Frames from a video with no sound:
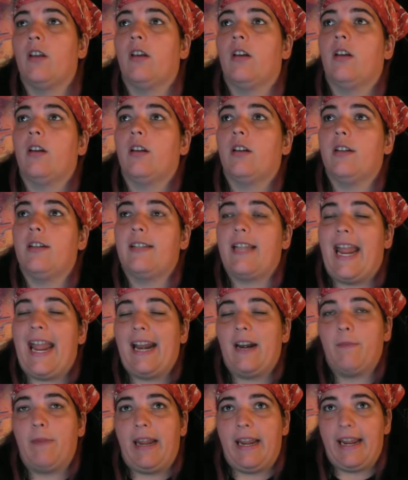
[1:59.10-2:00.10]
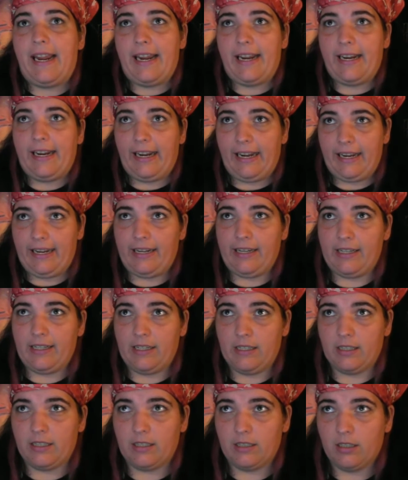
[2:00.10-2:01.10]
Because anime
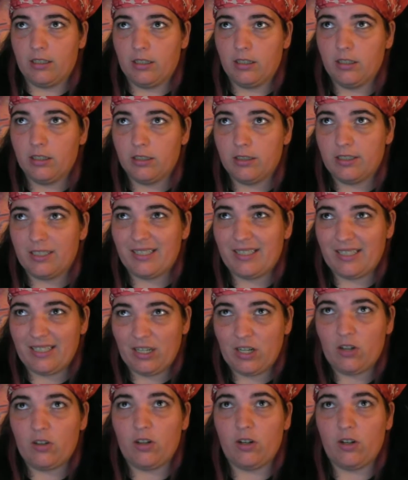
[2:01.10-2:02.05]
is still a